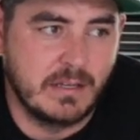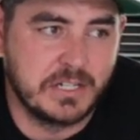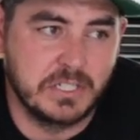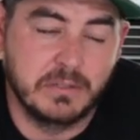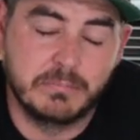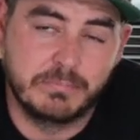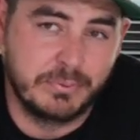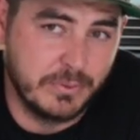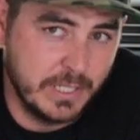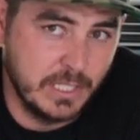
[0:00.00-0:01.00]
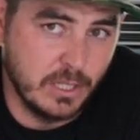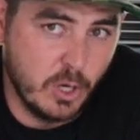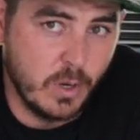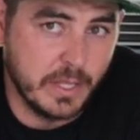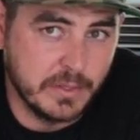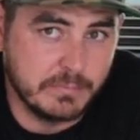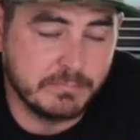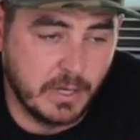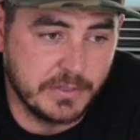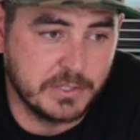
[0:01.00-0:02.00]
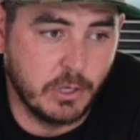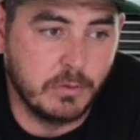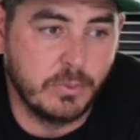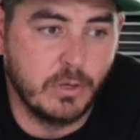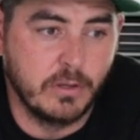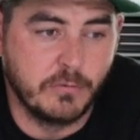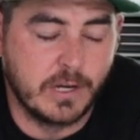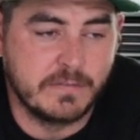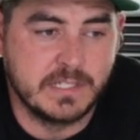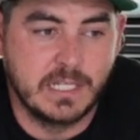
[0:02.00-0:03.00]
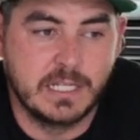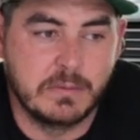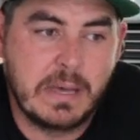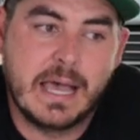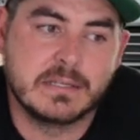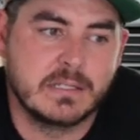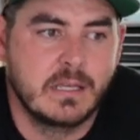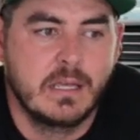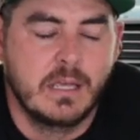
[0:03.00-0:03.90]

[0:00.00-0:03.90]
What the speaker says: actually pretty low on the totem pole of what I've seen in the past.